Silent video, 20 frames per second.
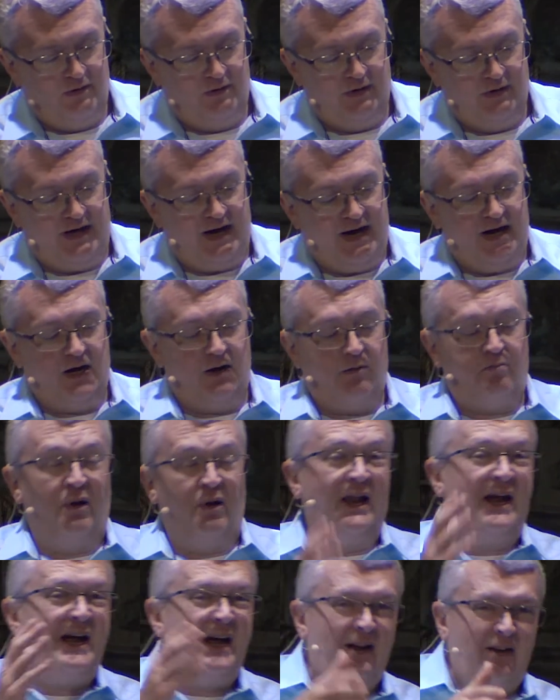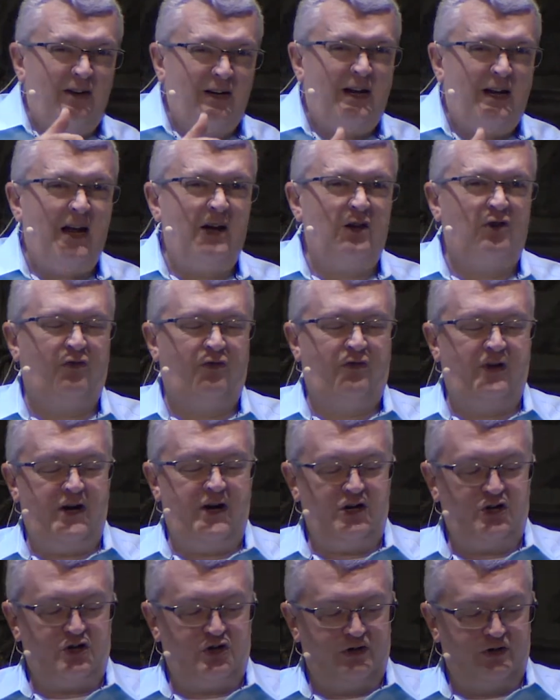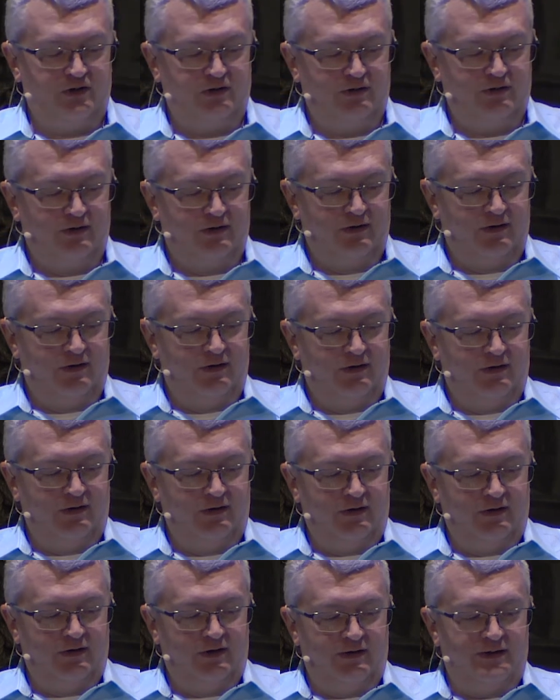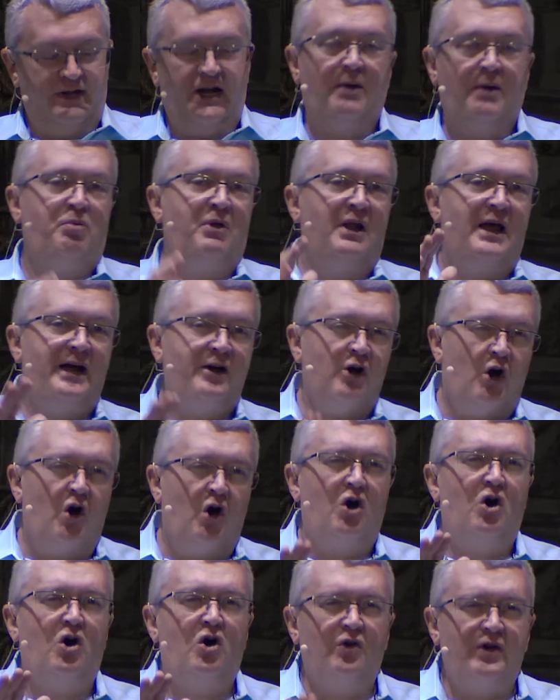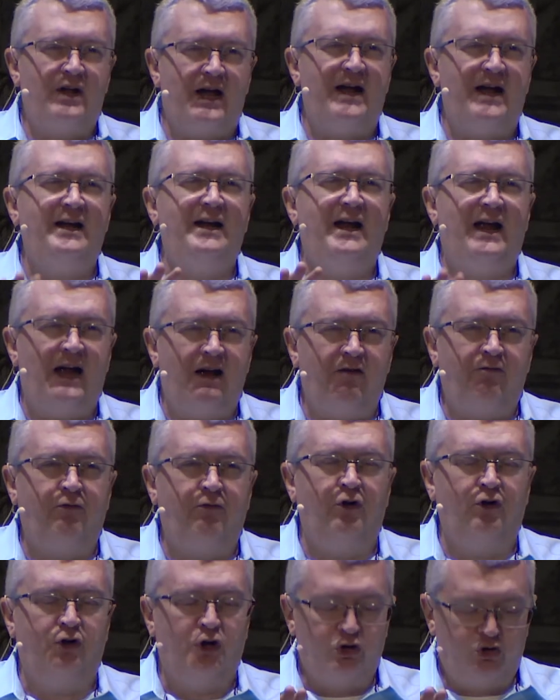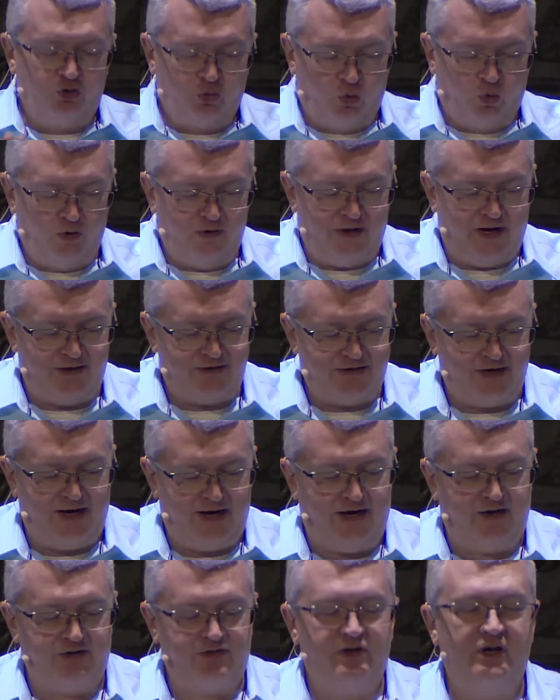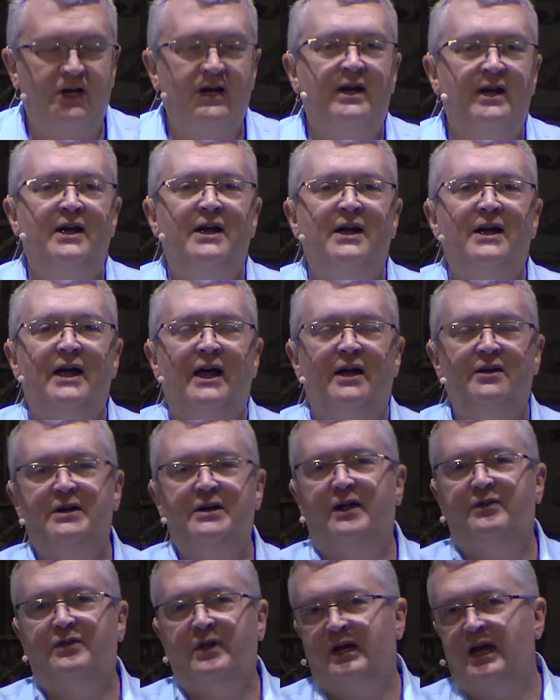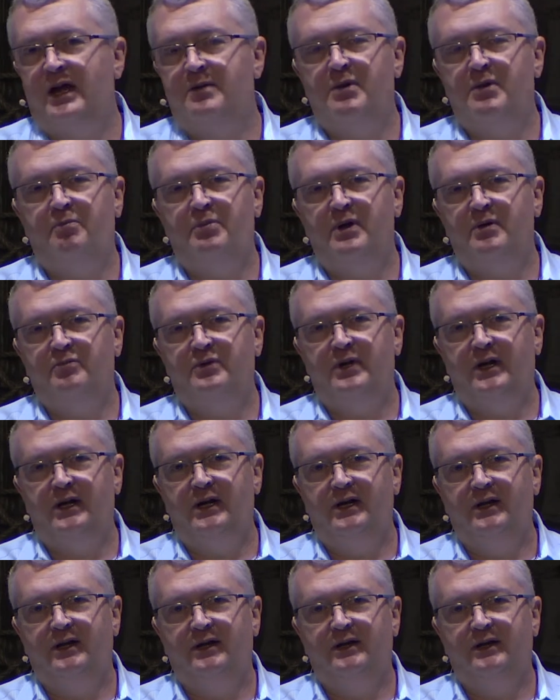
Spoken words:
They had a plan to catch fish, and they applied all night effort toward that task, and yet they came up empty.